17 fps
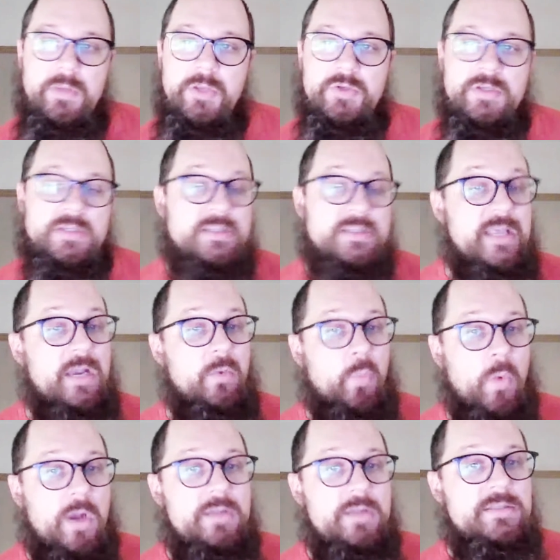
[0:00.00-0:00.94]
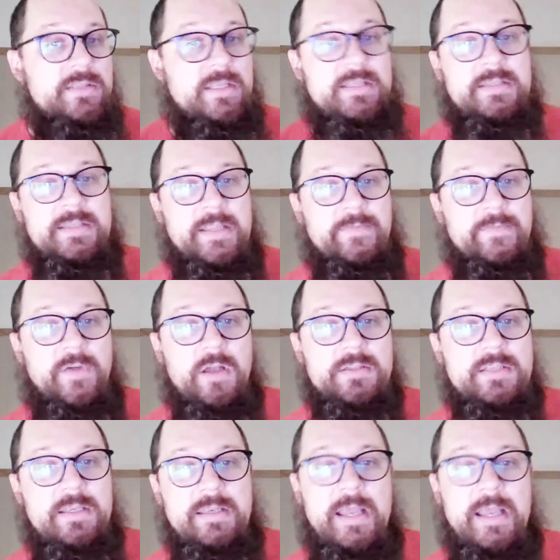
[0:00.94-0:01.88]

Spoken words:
You just set it once, it defaults it,